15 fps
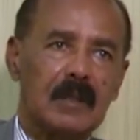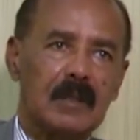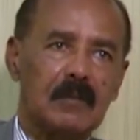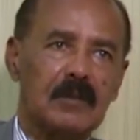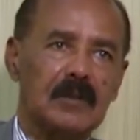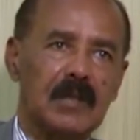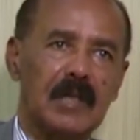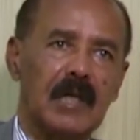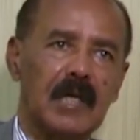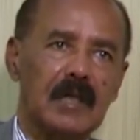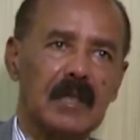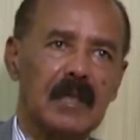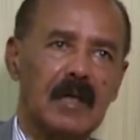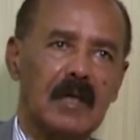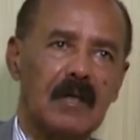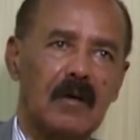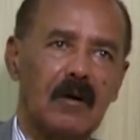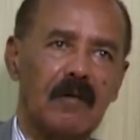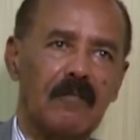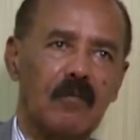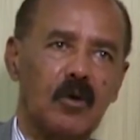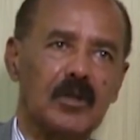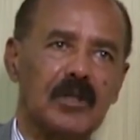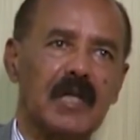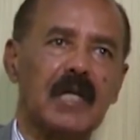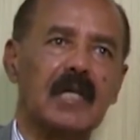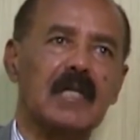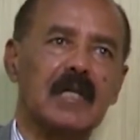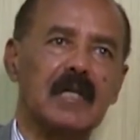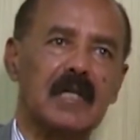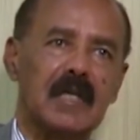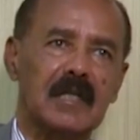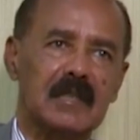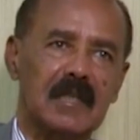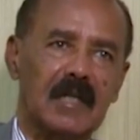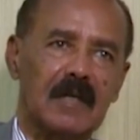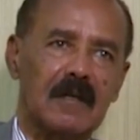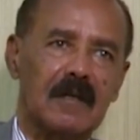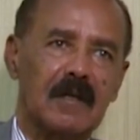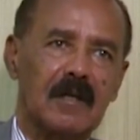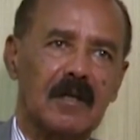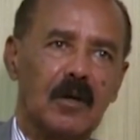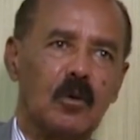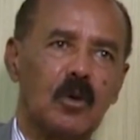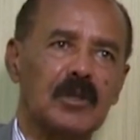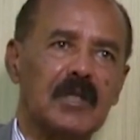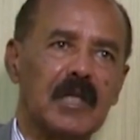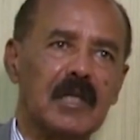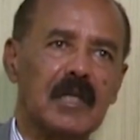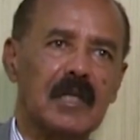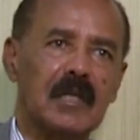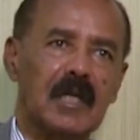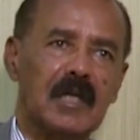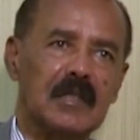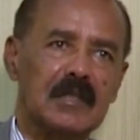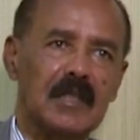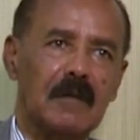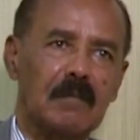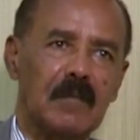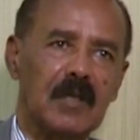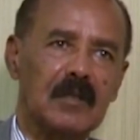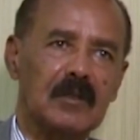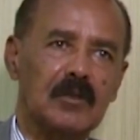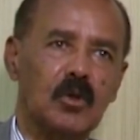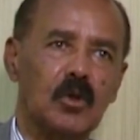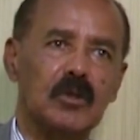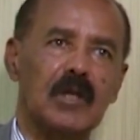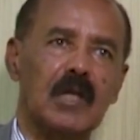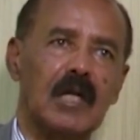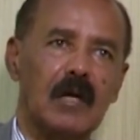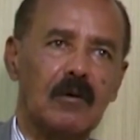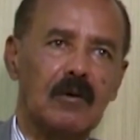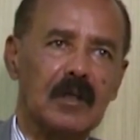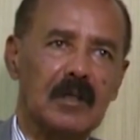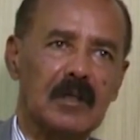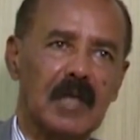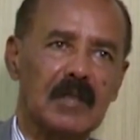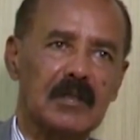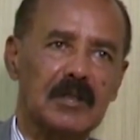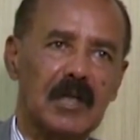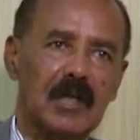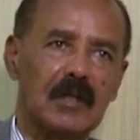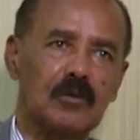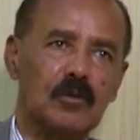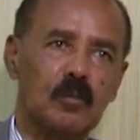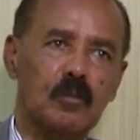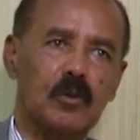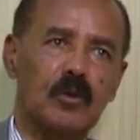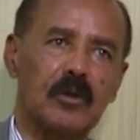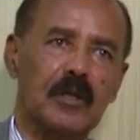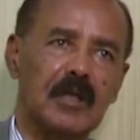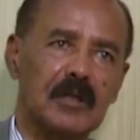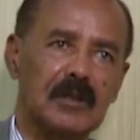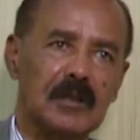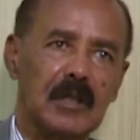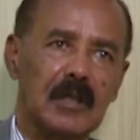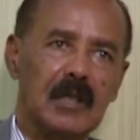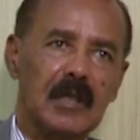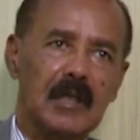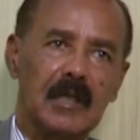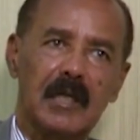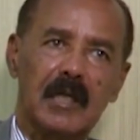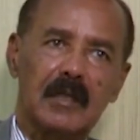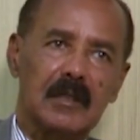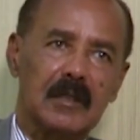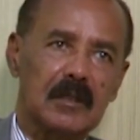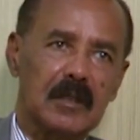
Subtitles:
with an idea of containing Russia. Containing Russia means not allowing Russia to progress in